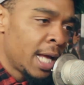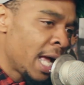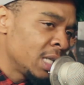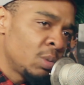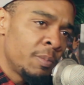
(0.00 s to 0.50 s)

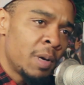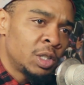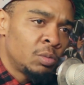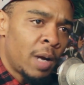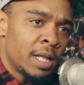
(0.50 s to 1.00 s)
Guys would
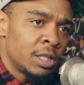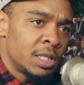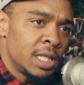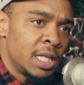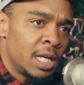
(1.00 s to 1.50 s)
much rather
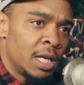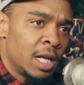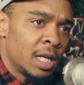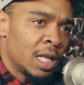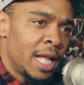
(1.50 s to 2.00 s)
see
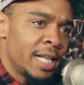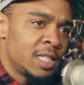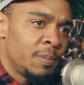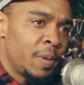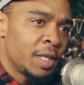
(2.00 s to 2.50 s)
a
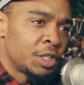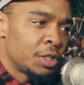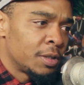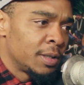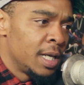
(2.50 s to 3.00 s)
classy
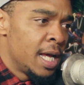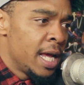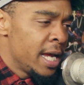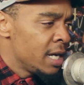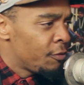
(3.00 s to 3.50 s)
picture.
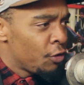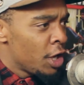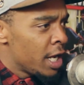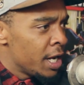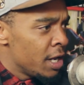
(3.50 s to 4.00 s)
And if
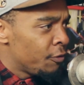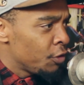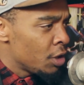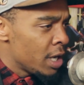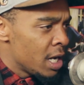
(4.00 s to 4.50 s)

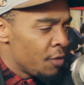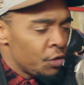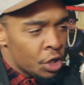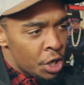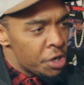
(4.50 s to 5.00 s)

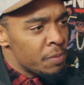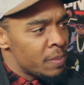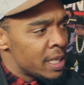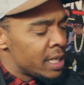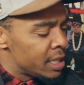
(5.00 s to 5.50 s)
you're gonna
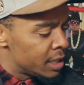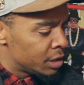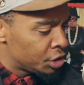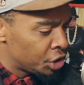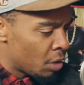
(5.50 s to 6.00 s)
be
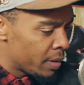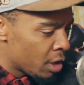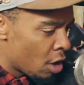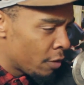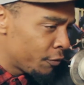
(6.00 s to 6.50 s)
showing
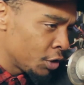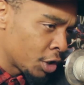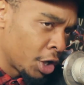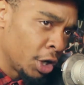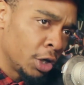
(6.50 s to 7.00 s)
off your
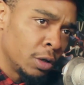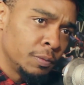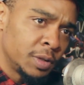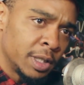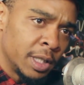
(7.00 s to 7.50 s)

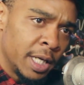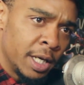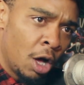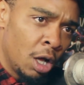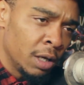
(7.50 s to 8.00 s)
curves
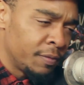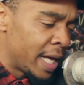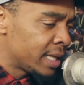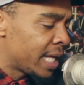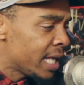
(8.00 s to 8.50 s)
and all of
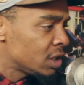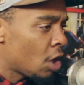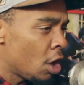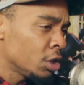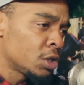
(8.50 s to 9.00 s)
that, that's
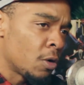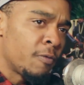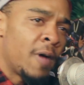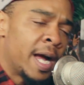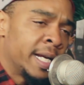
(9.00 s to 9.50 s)
also
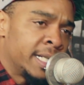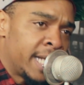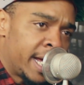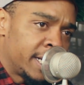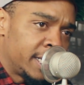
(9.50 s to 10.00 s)
fine and
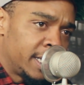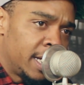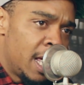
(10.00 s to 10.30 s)
dandy.